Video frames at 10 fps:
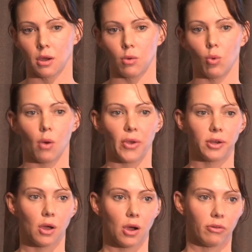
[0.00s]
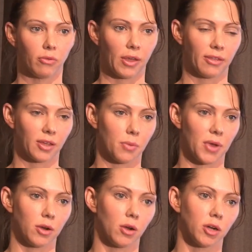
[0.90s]
What we know if we think
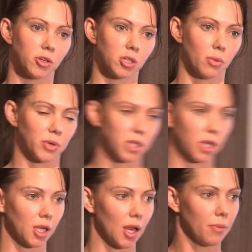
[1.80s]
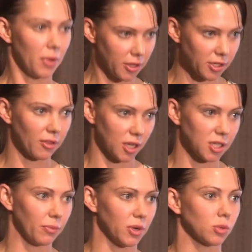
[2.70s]
about nitrogen in particular, but there's other
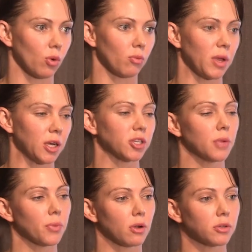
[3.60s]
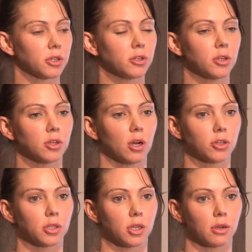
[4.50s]
contaminants we're managing, but I'll just use
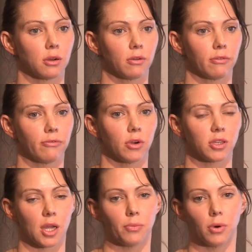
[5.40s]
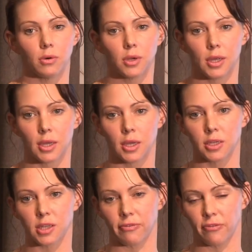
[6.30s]
nitrogen for example,
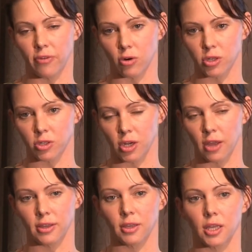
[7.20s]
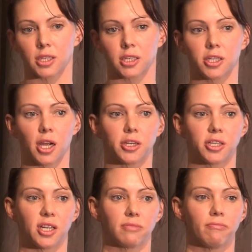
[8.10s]
is that for forestry I think they're
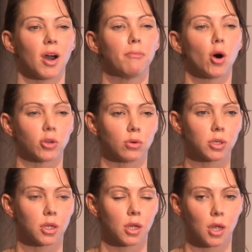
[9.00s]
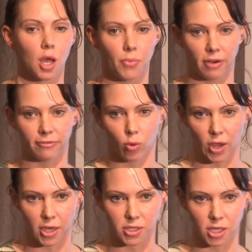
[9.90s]
discharging, modelled, about four
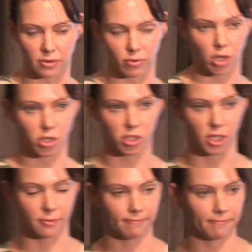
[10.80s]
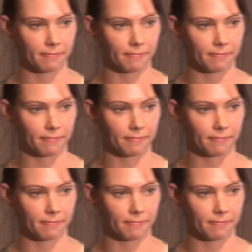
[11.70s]
kilograms of nitrogen.